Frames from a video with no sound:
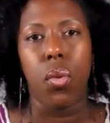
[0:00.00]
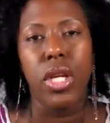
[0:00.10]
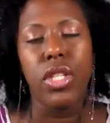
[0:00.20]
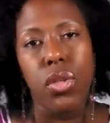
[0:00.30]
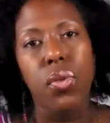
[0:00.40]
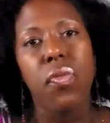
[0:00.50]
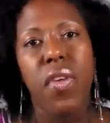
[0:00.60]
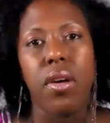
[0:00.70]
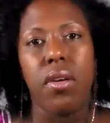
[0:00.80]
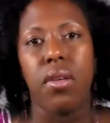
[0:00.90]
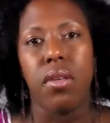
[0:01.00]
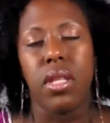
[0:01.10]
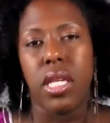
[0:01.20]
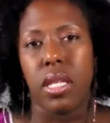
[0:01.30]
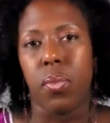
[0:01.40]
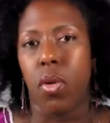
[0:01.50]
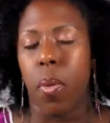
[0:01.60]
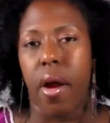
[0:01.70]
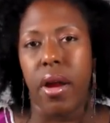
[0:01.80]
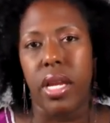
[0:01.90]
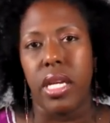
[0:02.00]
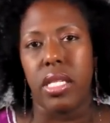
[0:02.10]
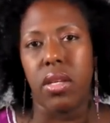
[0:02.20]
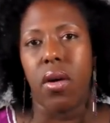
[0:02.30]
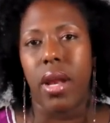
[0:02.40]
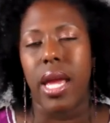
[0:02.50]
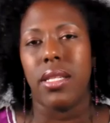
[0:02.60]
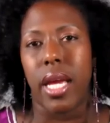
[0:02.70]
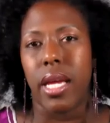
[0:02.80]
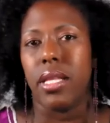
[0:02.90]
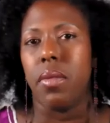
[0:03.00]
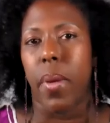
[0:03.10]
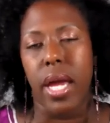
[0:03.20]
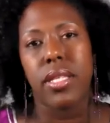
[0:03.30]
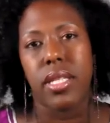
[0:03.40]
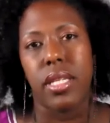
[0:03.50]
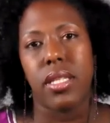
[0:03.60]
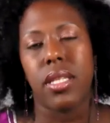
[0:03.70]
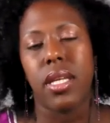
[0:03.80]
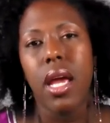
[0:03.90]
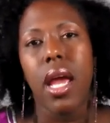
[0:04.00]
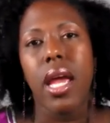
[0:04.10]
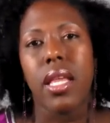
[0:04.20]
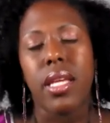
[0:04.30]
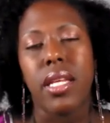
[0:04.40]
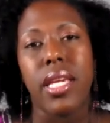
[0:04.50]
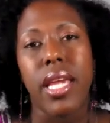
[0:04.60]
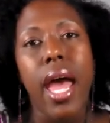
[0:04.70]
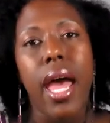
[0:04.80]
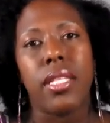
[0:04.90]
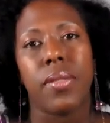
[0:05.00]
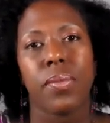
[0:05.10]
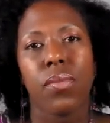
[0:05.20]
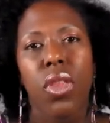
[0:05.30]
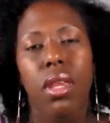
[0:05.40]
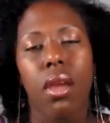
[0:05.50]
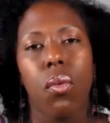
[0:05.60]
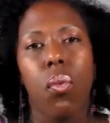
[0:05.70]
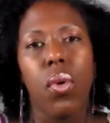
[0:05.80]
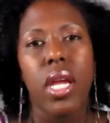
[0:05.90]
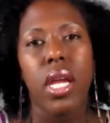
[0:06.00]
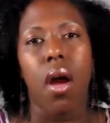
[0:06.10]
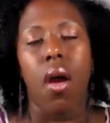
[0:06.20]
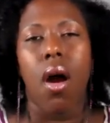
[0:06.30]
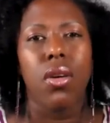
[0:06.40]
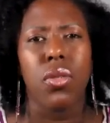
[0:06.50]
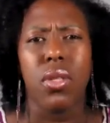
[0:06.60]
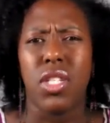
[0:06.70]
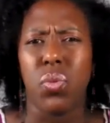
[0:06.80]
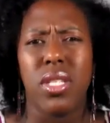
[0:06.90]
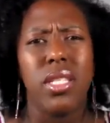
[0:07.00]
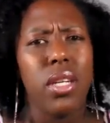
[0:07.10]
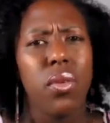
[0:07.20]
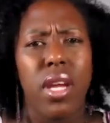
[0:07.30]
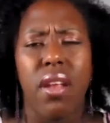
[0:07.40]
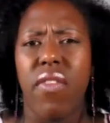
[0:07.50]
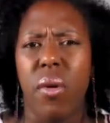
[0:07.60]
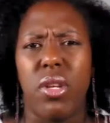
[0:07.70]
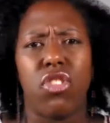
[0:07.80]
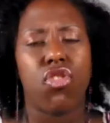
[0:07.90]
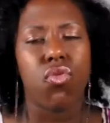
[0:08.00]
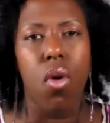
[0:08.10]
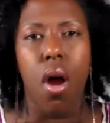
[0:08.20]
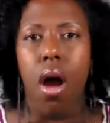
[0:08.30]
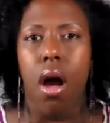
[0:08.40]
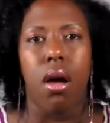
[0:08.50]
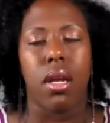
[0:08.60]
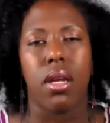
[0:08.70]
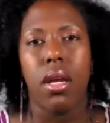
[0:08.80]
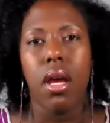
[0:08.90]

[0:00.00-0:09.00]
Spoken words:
We do feel these improprieties on a daily basis. And then yet, we are also this resilient, very strong